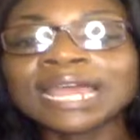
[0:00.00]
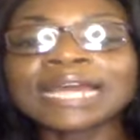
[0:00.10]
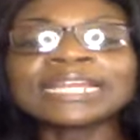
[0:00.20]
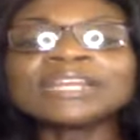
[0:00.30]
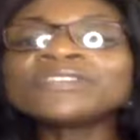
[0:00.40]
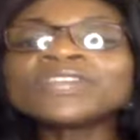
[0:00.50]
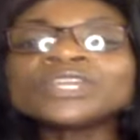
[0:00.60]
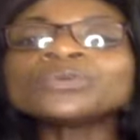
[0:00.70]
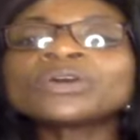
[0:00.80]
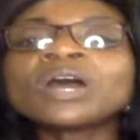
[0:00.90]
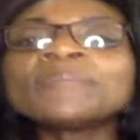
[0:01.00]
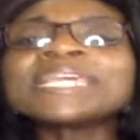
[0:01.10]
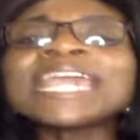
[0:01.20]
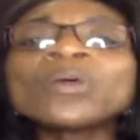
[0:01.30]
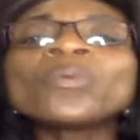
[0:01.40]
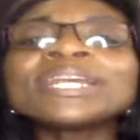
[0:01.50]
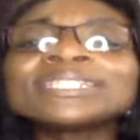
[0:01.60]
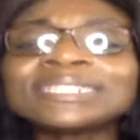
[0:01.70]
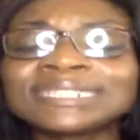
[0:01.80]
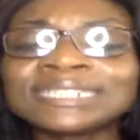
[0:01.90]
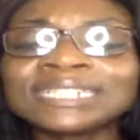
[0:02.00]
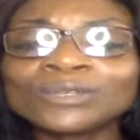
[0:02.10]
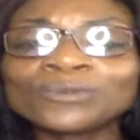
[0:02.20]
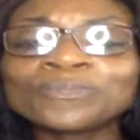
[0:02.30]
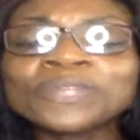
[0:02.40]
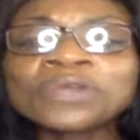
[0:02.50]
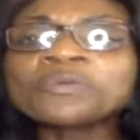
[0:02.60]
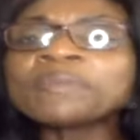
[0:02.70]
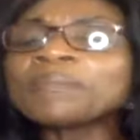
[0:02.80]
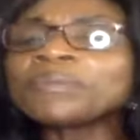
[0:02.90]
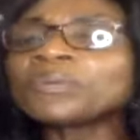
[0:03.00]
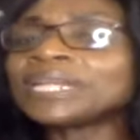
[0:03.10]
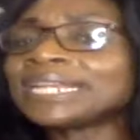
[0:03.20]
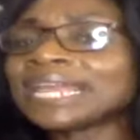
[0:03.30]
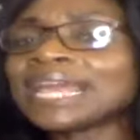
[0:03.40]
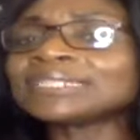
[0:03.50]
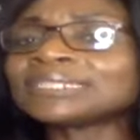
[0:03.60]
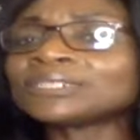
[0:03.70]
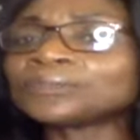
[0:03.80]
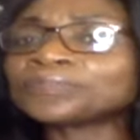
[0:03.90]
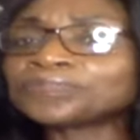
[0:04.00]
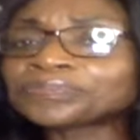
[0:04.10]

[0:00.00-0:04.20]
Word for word: and anything you come he can't wait to see you remember it in esther